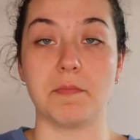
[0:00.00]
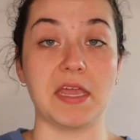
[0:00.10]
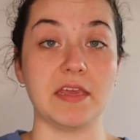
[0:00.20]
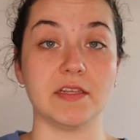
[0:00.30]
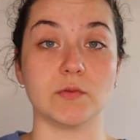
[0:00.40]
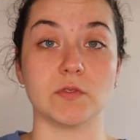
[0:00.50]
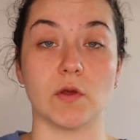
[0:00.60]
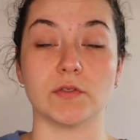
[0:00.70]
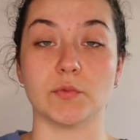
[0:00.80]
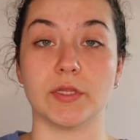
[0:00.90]
Making this was
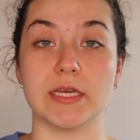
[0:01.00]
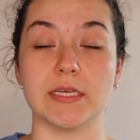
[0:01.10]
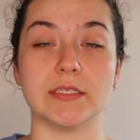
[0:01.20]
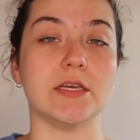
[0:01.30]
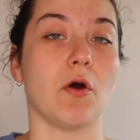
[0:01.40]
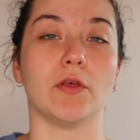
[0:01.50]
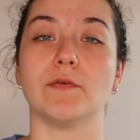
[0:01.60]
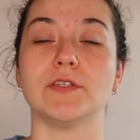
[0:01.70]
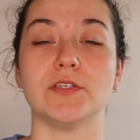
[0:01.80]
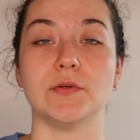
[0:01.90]
also really easy. All you
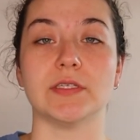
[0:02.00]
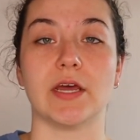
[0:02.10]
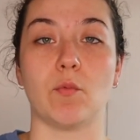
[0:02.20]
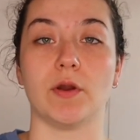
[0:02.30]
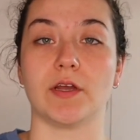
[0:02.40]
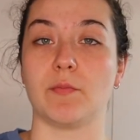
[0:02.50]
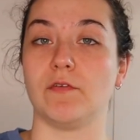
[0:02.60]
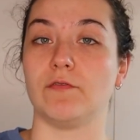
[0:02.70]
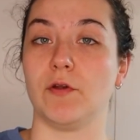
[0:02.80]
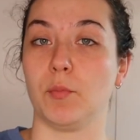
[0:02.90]
have to do is add 1 cup
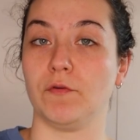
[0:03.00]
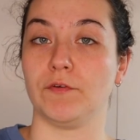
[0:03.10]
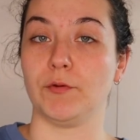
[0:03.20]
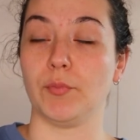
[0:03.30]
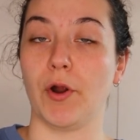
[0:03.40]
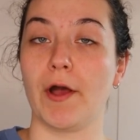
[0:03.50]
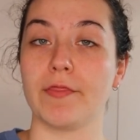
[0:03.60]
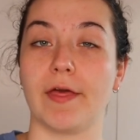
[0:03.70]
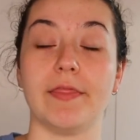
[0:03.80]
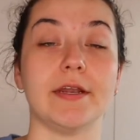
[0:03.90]
of your preferred
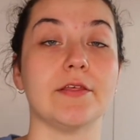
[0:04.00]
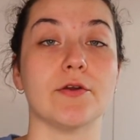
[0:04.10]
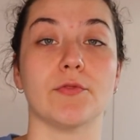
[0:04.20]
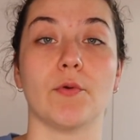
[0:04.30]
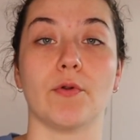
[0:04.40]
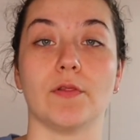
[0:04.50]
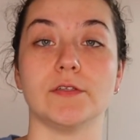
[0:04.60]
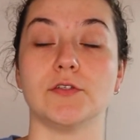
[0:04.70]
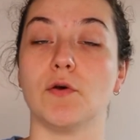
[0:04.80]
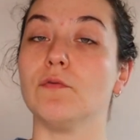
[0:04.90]
broth and then either throw it on the
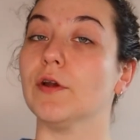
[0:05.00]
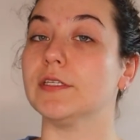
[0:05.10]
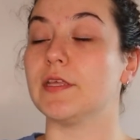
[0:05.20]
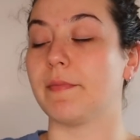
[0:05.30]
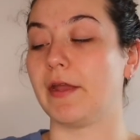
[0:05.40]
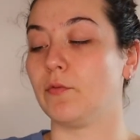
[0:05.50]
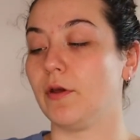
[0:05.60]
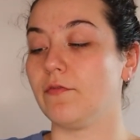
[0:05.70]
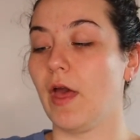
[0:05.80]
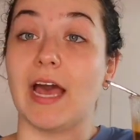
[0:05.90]
stove or into the
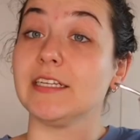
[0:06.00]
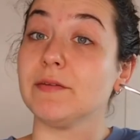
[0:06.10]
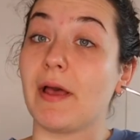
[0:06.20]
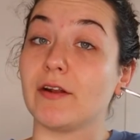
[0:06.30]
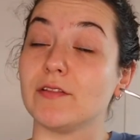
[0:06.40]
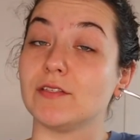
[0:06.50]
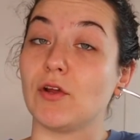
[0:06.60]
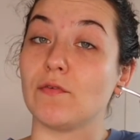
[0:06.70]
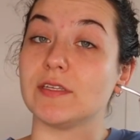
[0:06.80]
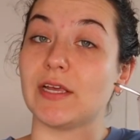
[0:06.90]
microwave. I did mine on the
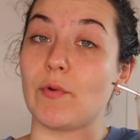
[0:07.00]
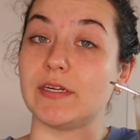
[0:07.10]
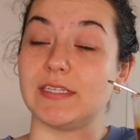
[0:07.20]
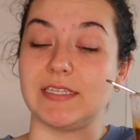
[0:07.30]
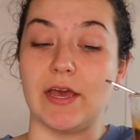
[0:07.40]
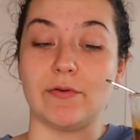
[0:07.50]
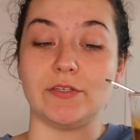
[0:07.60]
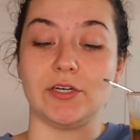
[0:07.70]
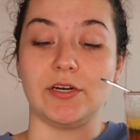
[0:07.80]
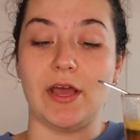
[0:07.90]
stove because I wanted to see how it
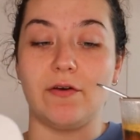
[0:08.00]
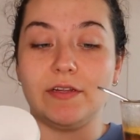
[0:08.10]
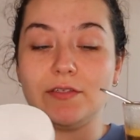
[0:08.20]
turned out.